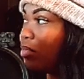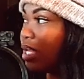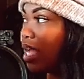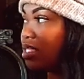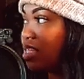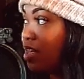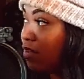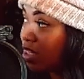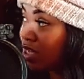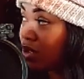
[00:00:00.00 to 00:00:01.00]
but like mm.
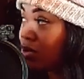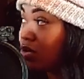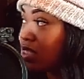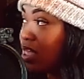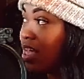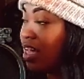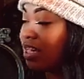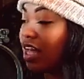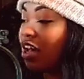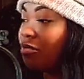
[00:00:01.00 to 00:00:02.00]
TV shows mm.
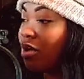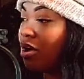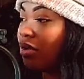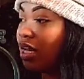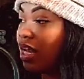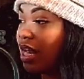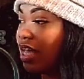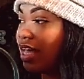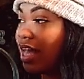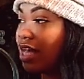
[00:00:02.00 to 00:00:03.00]
they come on and then they
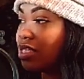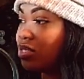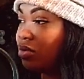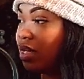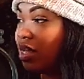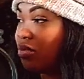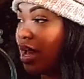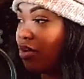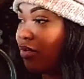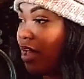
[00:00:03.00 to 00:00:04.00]
get canceled and then you
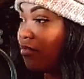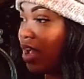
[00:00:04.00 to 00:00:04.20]
gotta wait for